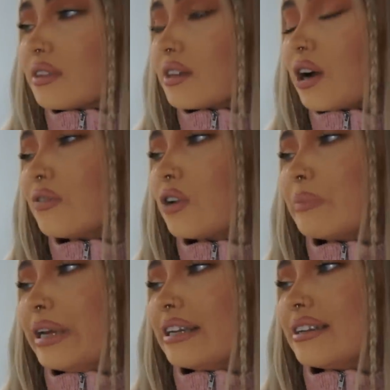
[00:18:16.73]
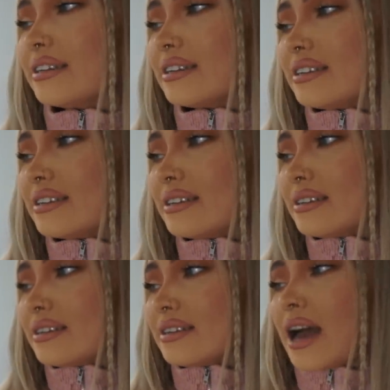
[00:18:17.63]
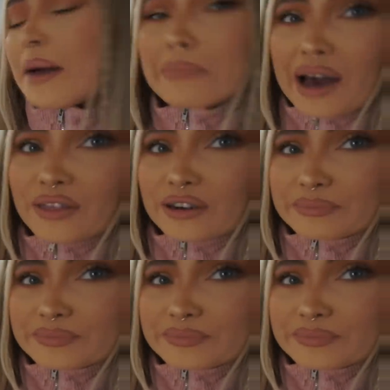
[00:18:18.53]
of our main bathroom.